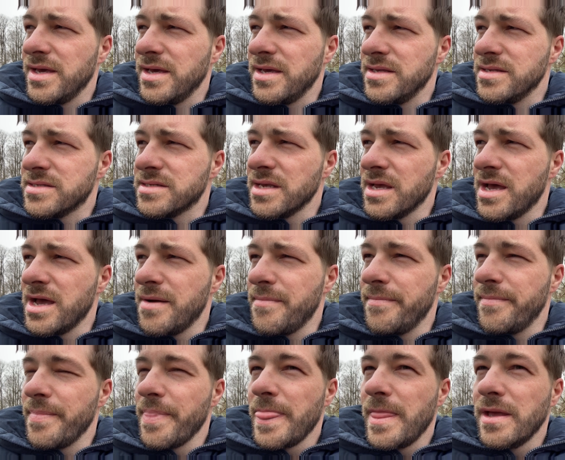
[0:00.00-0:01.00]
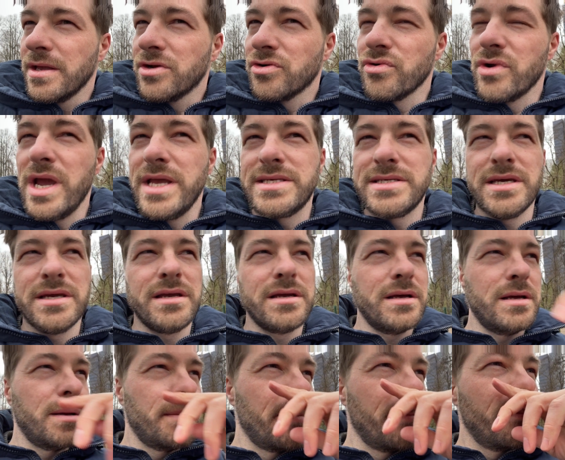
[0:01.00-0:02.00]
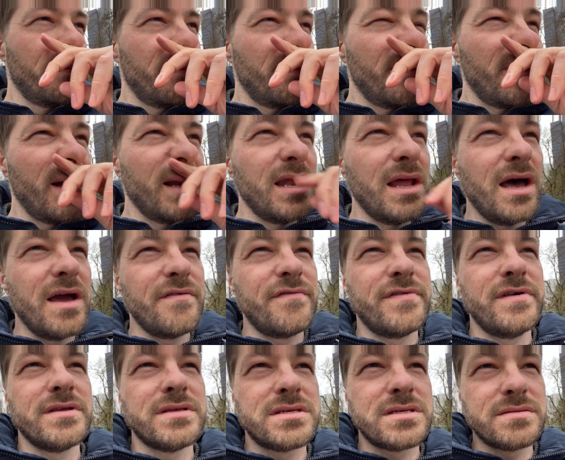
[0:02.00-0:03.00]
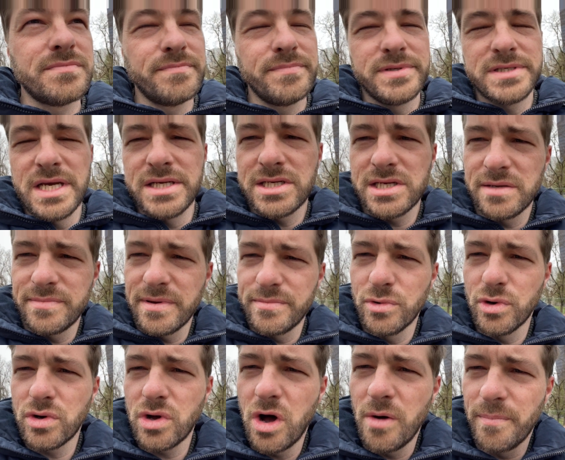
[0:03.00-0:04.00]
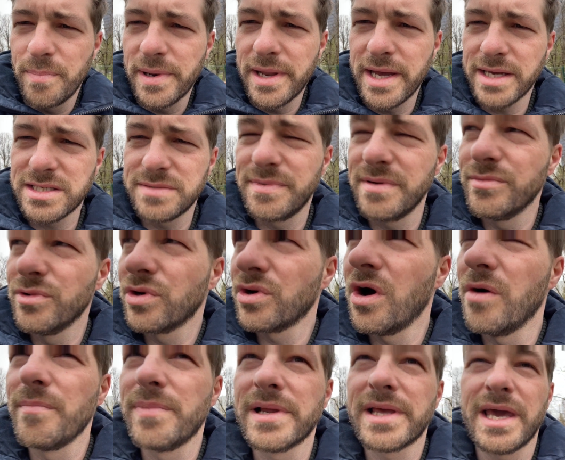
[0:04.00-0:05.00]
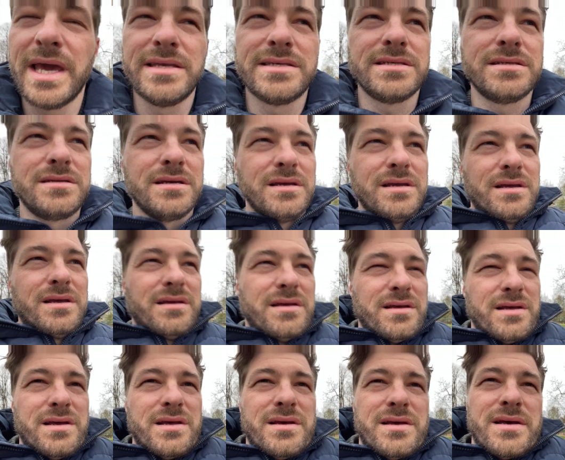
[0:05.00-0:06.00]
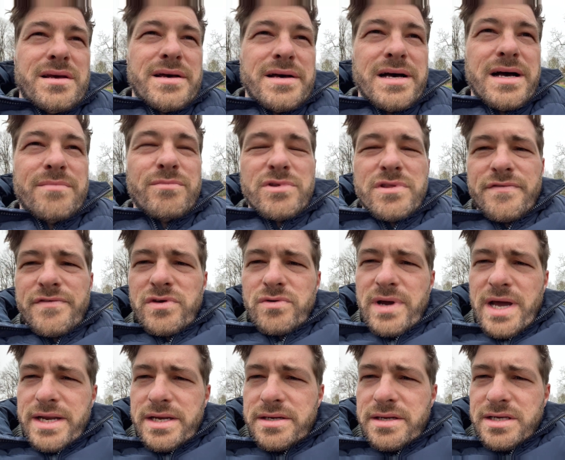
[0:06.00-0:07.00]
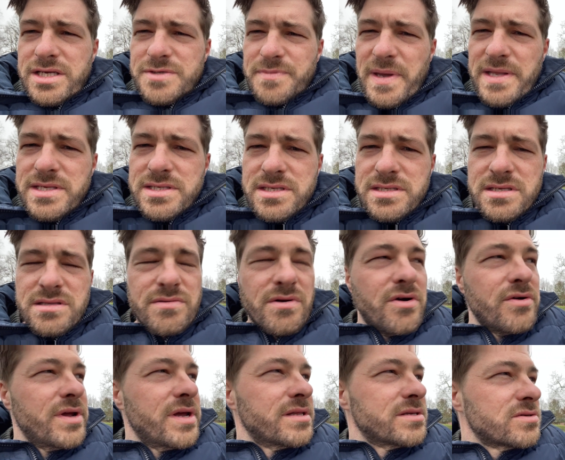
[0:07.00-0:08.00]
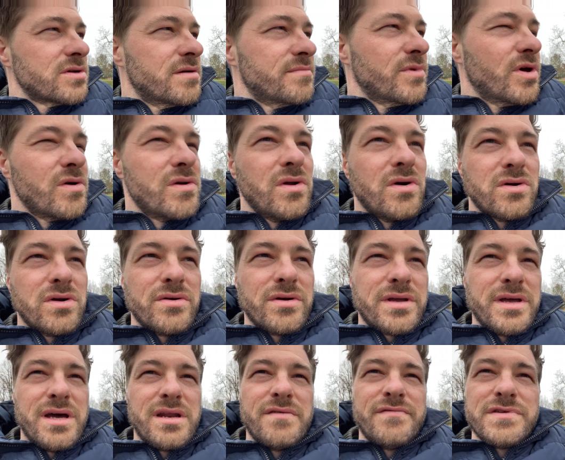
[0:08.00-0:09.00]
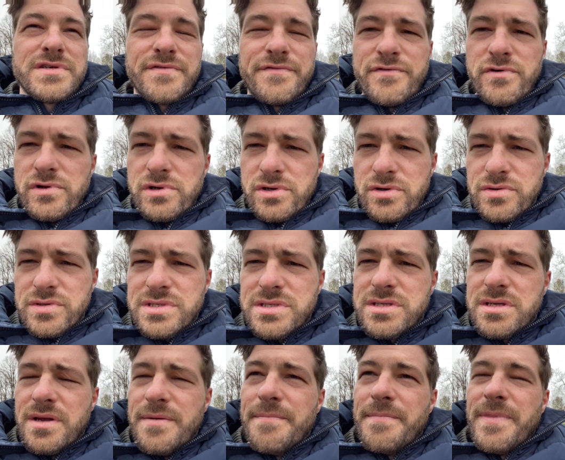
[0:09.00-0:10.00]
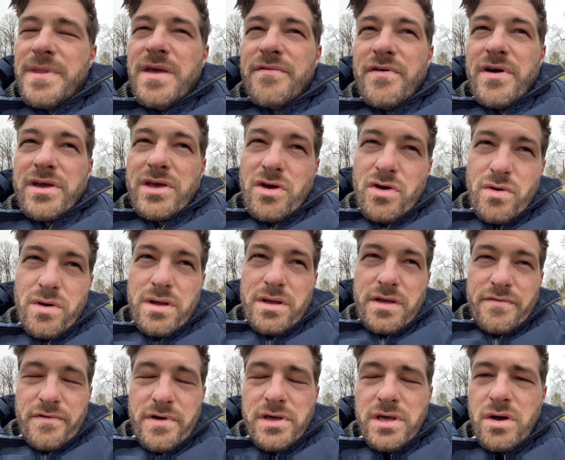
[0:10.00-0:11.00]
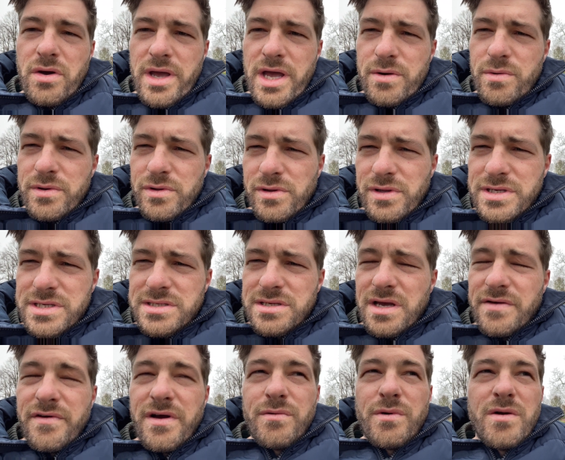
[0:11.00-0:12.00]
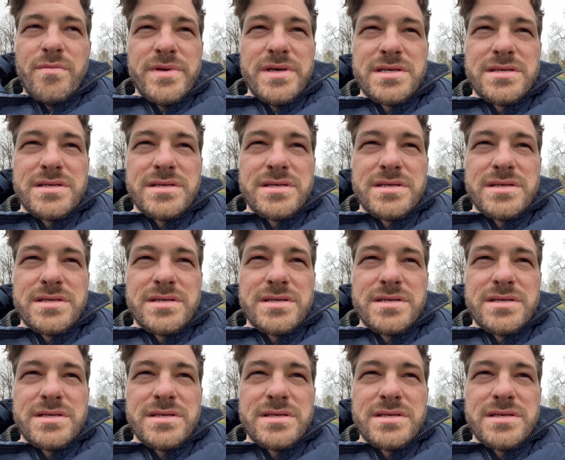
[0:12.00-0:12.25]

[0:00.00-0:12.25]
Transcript: Is creating a life that's potentially a bit more complex, a bit more complicated, with a few added expenses thrown in. So I'm no longer kind of as footloose. If I go ahead with all this stuff, I won't be